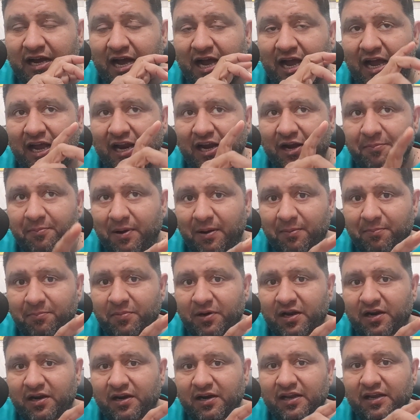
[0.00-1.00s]
I
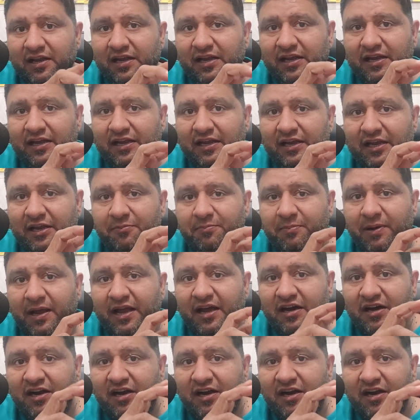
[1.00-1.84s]
remember in my